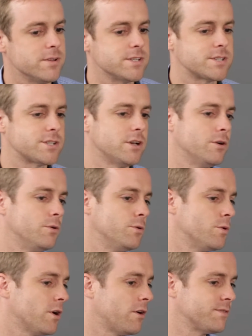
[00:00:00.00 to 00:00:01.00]

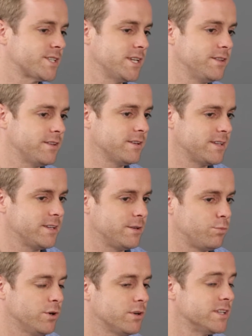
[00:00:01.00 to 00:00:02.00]
So obviously it
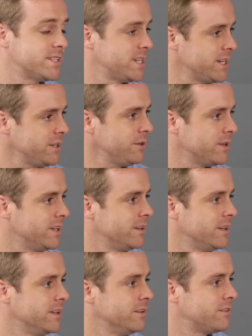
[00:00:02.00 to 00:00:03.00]
will continue
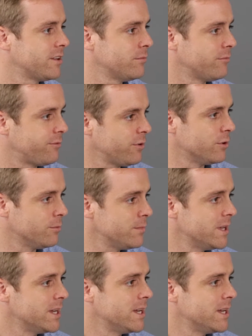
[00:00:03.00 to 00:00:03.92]
in some form.